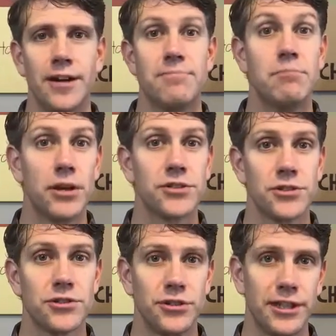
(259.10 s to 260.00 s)

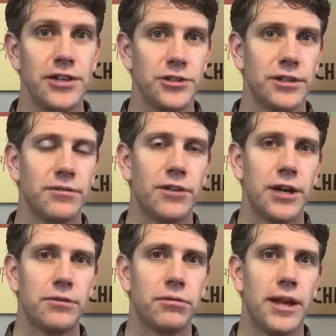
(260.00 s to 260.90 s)
muscles. So again, you can fight
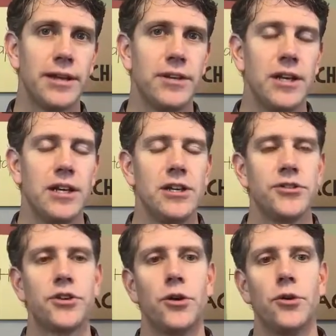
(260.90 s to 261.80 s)
or flight.
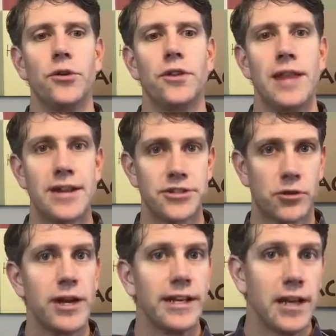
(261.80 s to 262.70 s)
So that's
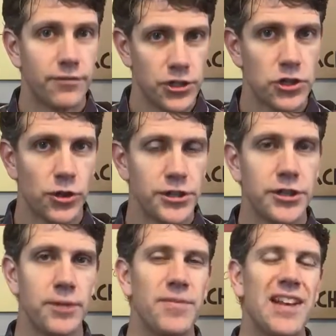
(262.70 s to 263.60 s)
great, again, for short
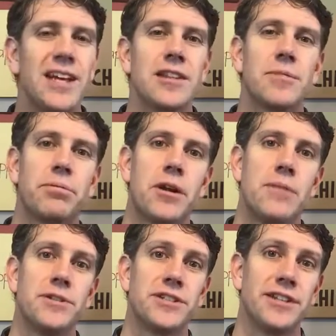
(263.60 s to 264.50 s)
term. The
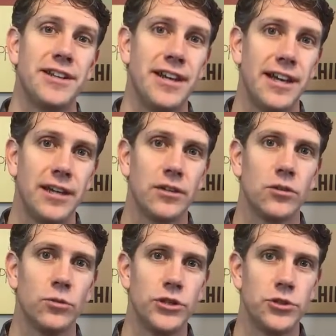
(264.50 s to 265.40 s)
problem is today,
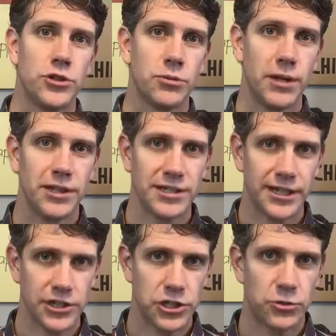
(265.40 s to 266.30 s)
we do so many things that
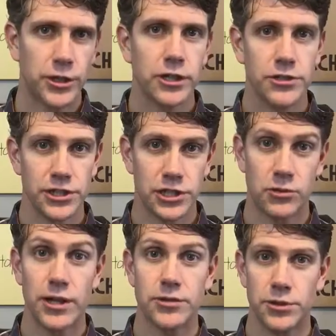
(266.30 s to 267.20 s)
can trigger this
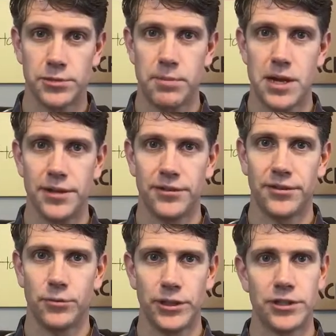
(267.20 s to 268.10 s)
stress
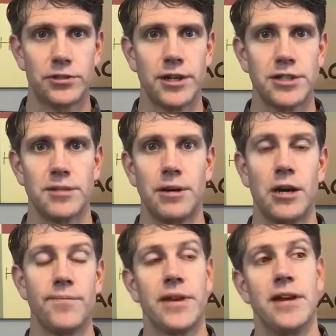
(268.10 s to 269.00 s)
response. We get stressed
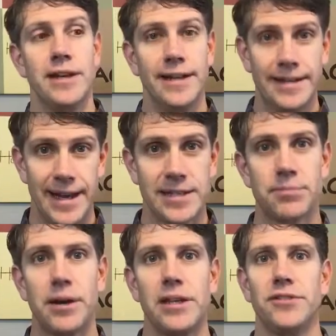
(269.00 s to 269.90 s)
about gas
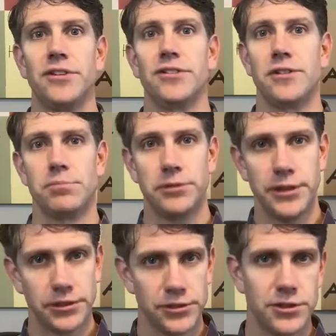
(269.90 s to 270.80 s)
prices,
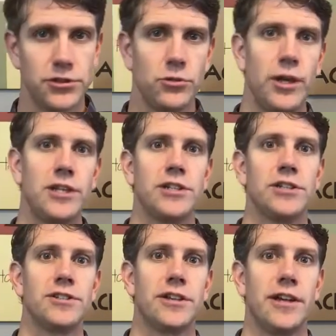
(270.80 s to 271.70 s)
political
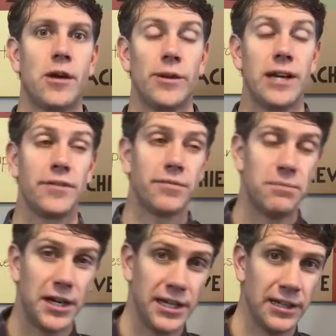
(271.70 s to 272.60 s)
situations, and are we going to have enough
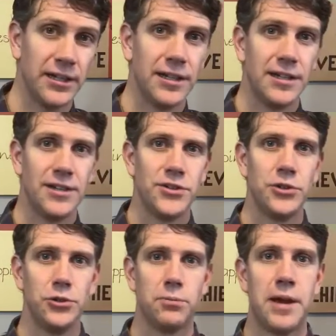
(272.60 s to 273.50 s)
money
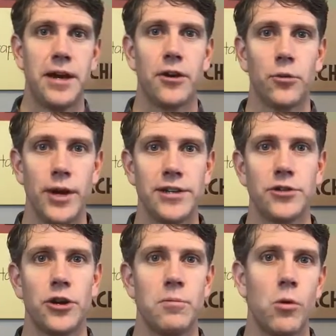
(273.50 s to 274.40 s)
to pay our rent
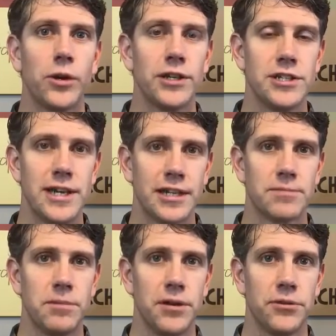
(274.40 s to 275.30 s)
or our mortgage next
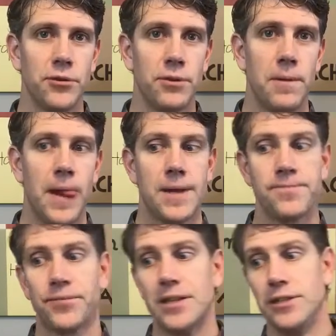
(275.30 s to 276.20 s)
month, or
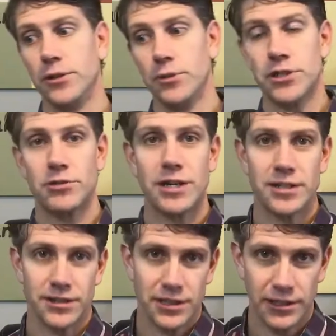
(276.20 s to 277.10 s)
dealing with stress
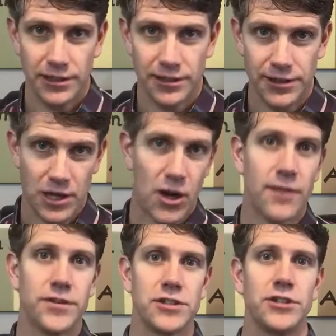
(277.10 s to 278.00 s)
at the
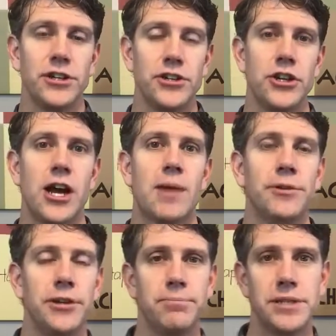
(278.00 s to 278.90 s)
office or your job
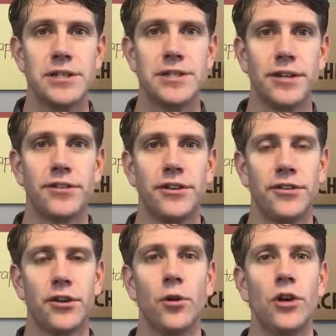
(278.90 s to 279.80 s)
or your business. And
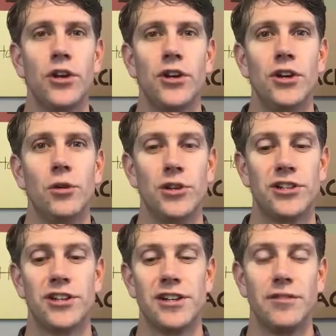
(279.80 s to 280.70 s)
so we
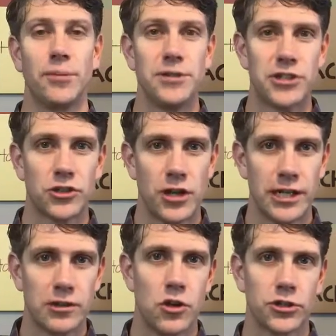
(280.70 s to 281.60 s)
start to develop these
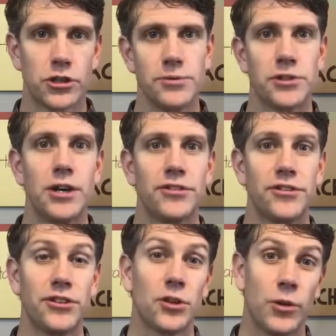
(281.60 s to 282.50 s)
chronic long-term
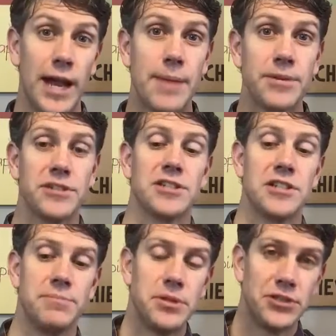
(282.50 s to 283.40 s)
stresses. So what happens is
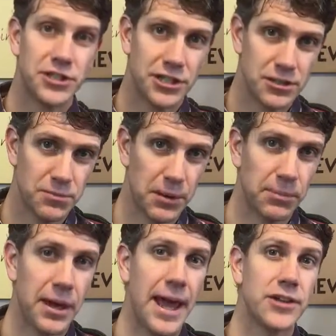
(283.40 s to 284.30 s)
the immune system is
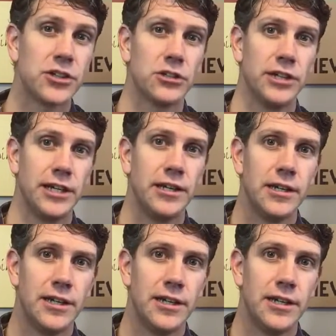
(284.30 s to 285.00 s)
perpetually